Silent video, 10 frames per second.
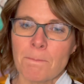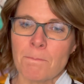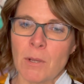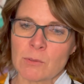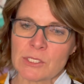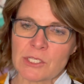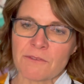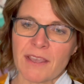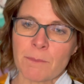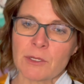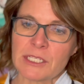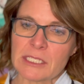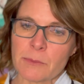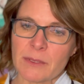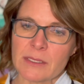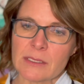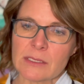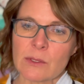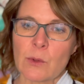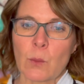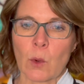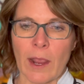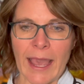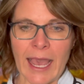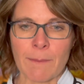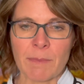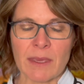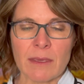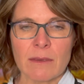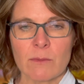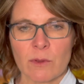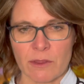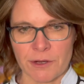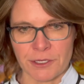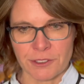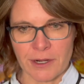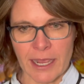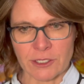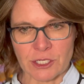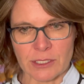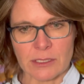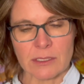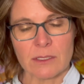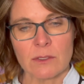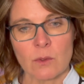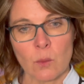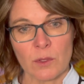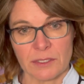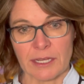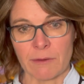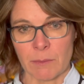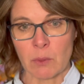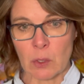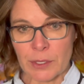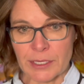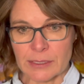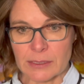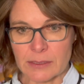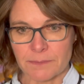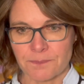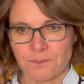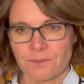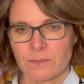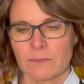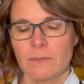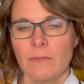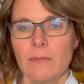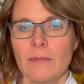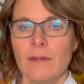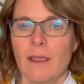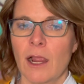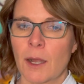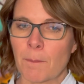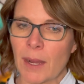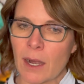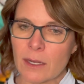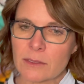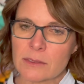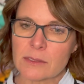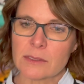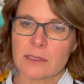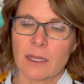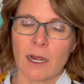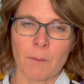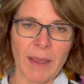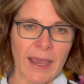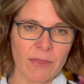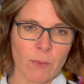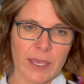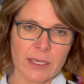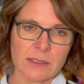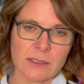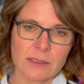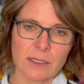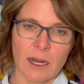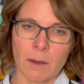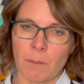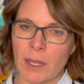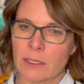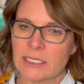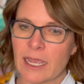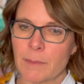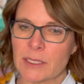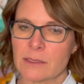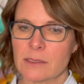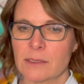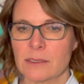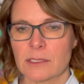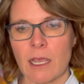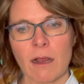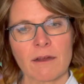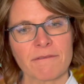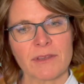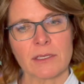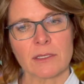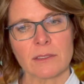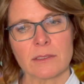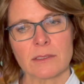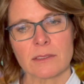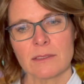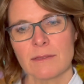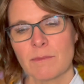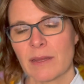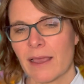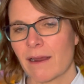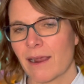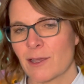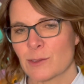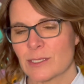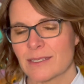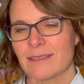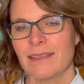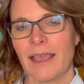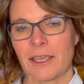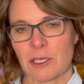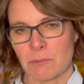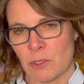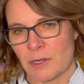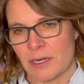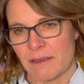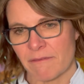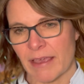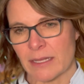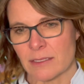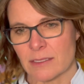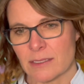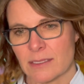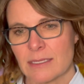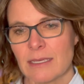Most survey participants were happy with their interactions with town employees. Our parks, our pathways, our ball diamonds, soccer fields, playgrounds, and community events